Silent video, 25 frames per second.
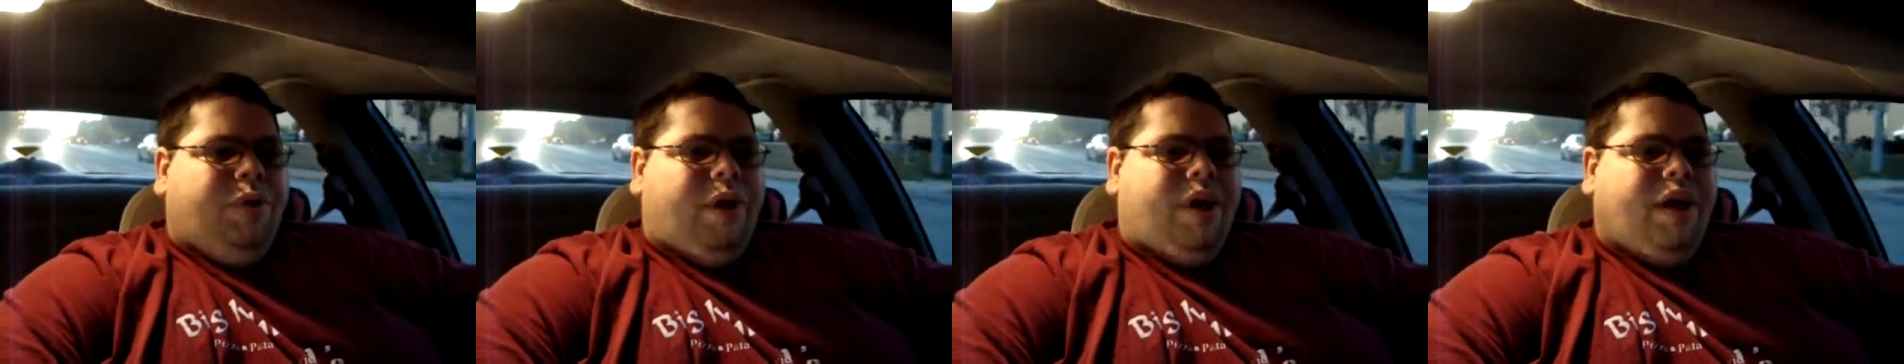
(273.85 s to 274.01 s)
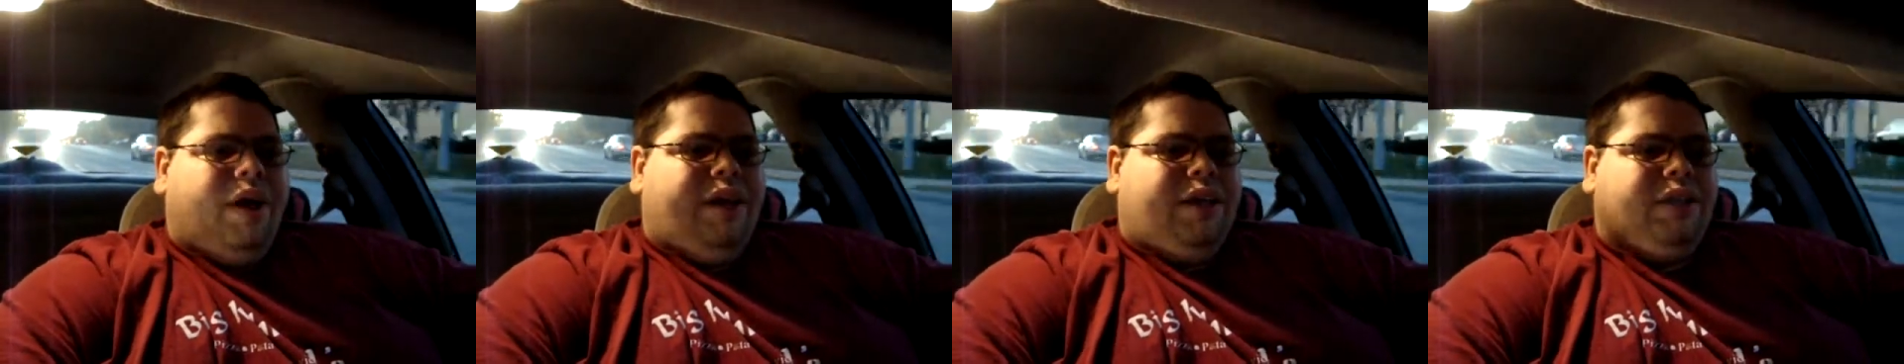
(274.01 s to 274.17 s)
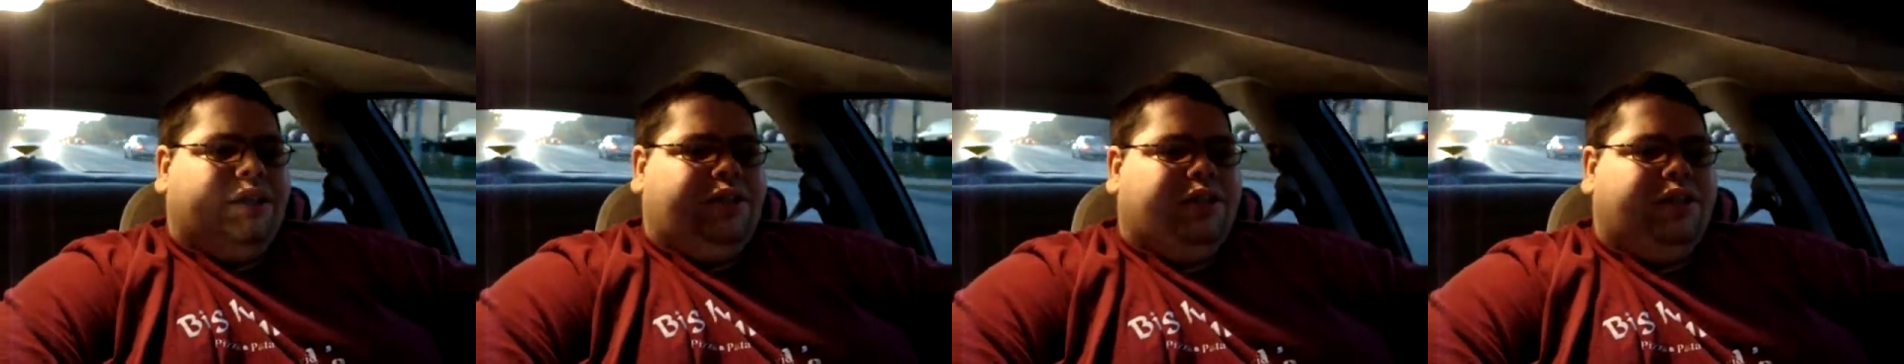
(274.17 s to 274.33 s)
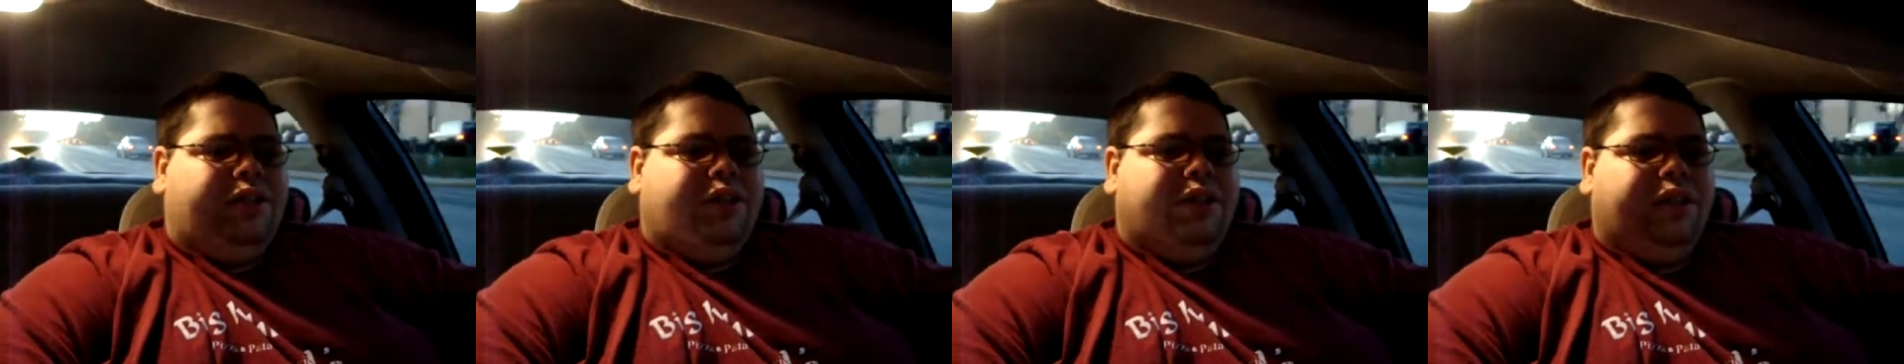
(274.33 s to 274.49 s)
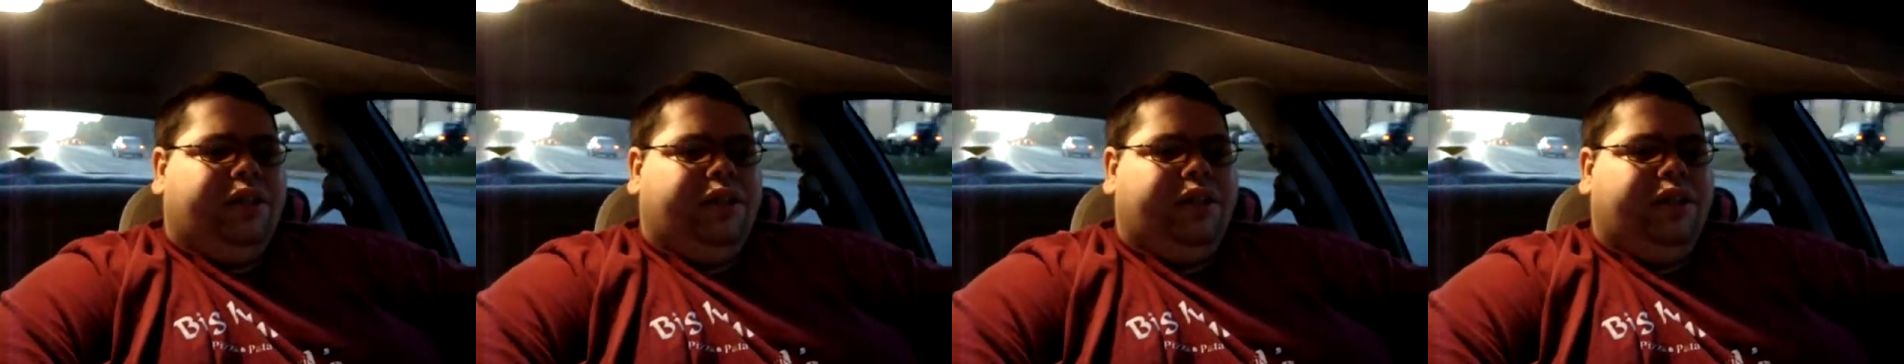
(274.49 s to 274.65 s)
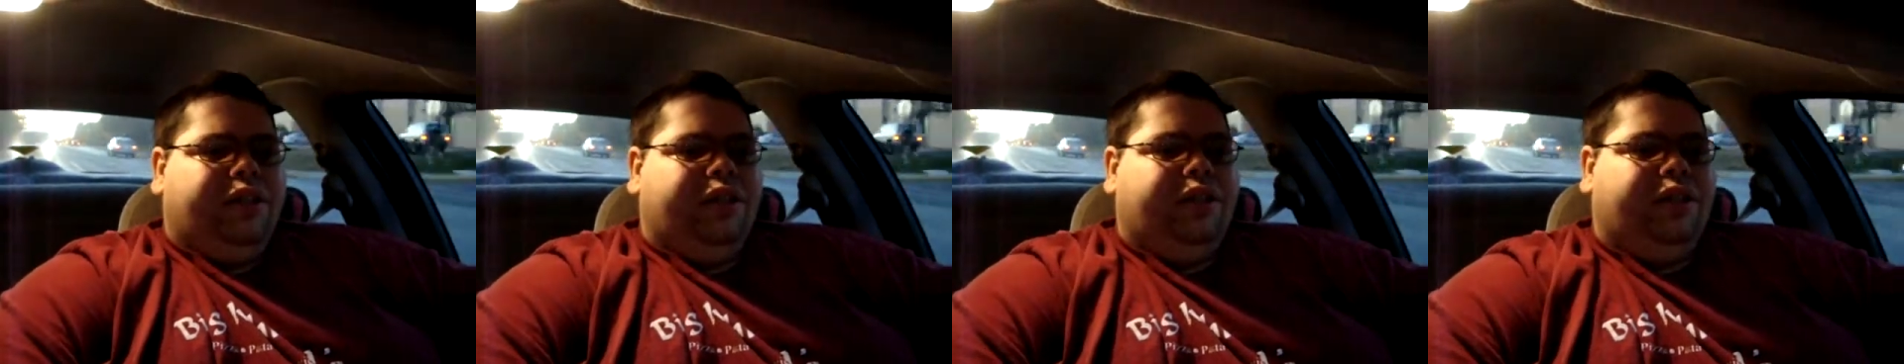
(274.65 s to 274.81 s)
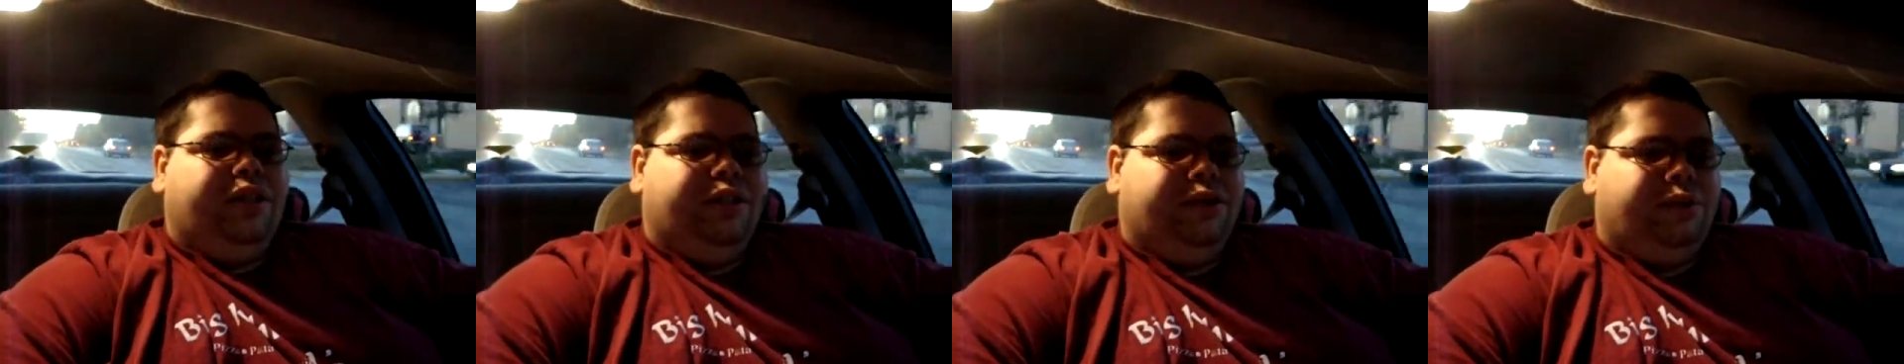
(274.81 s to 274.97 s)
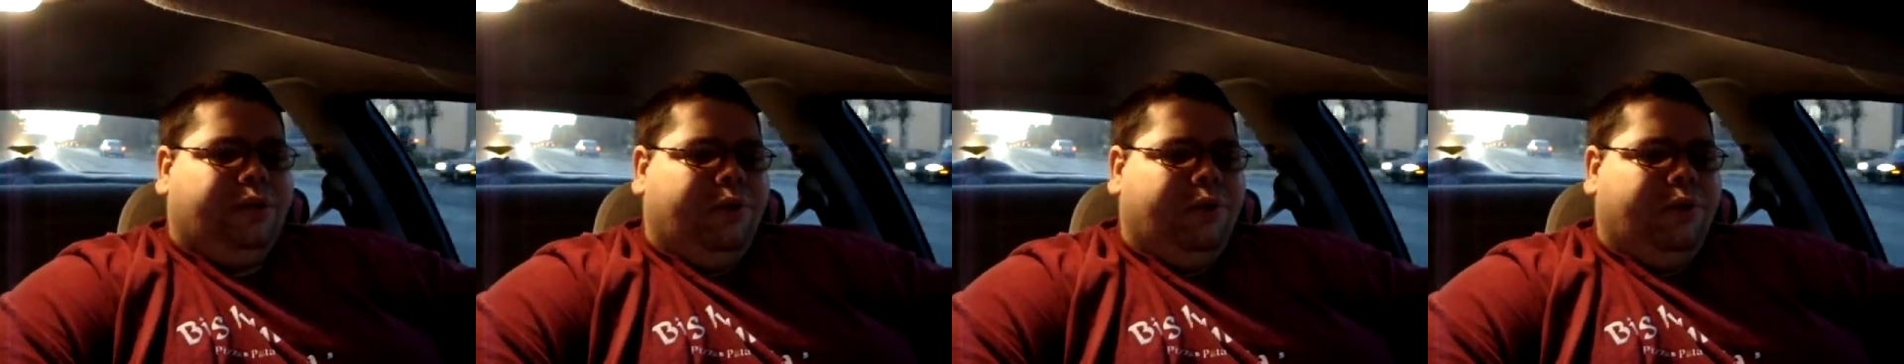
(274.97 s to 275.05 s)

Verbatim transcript: waste these